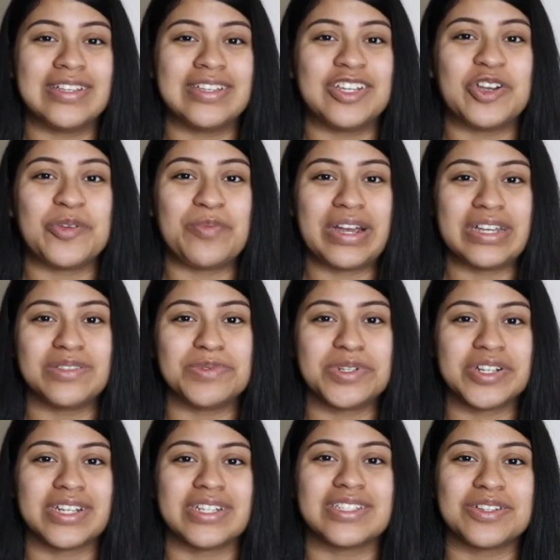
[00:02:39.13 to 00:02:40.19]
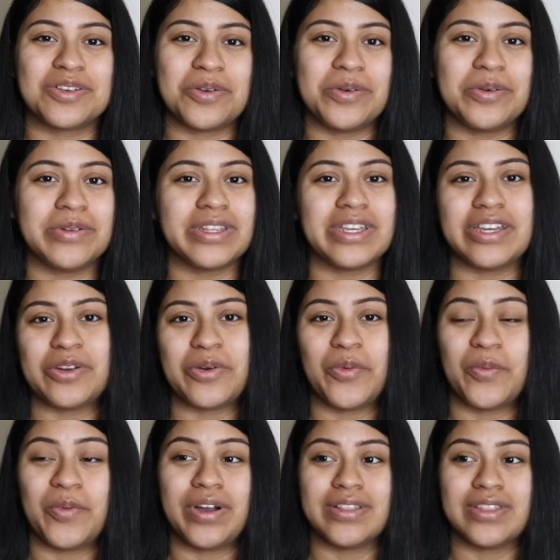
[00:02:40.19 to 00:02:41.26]
your breast milk is gold. You don't
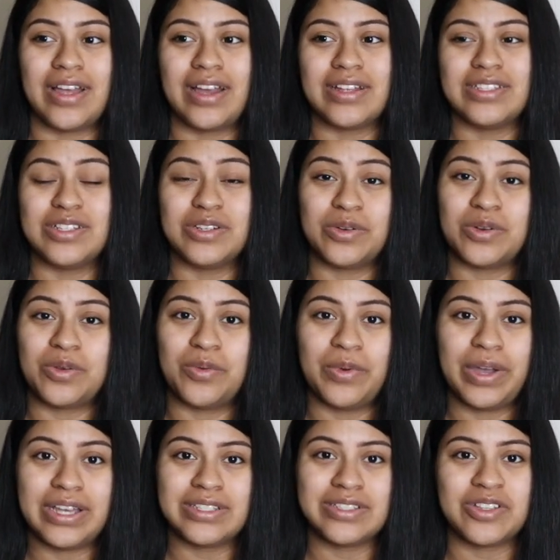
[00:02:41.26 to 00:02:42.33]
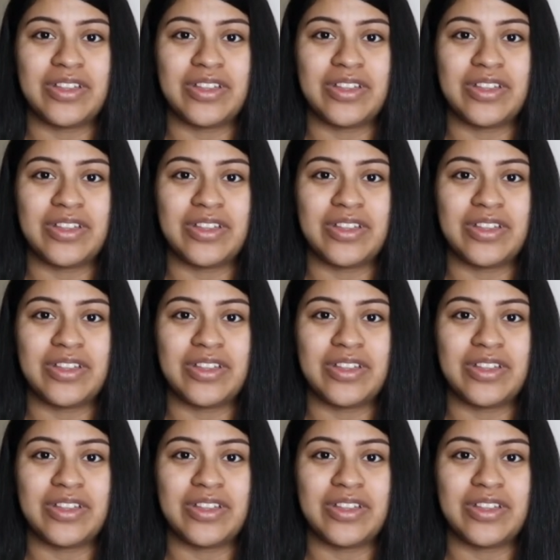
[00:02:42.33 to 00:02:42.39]
want that to go to waste,